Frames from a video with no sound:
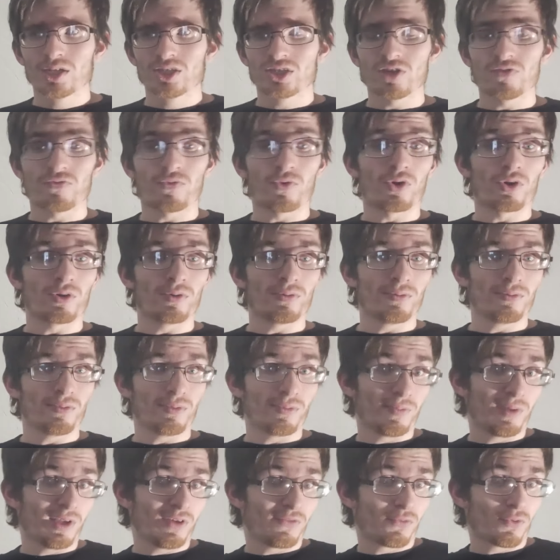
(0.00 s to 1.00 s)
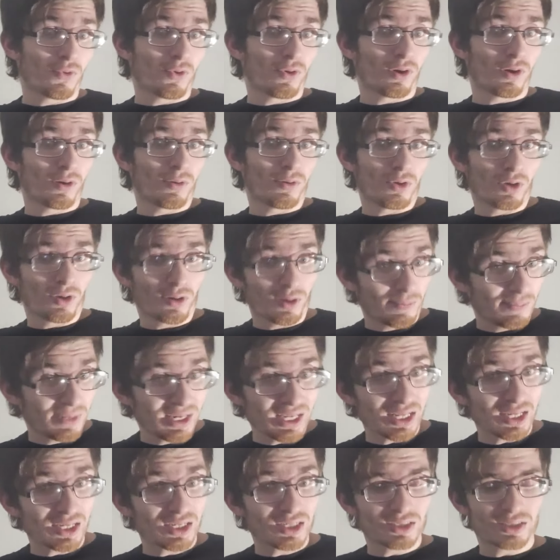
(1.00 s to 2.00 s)
So for
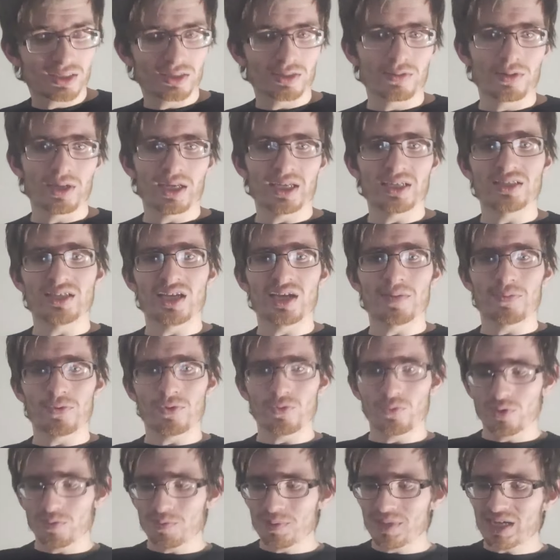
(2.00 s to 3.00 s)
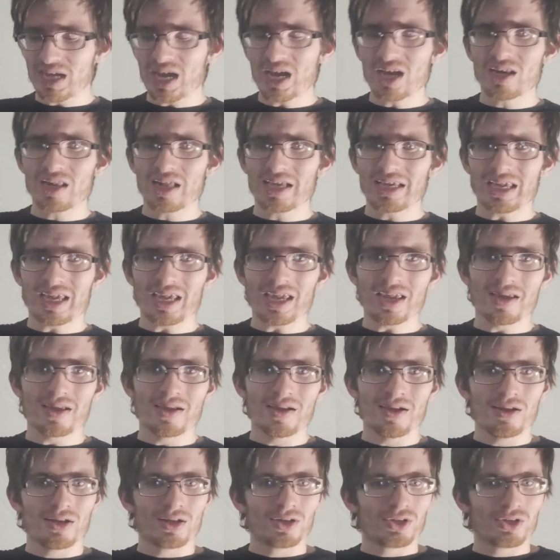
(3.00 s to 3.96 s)
Amelia's example, it would be kind of like a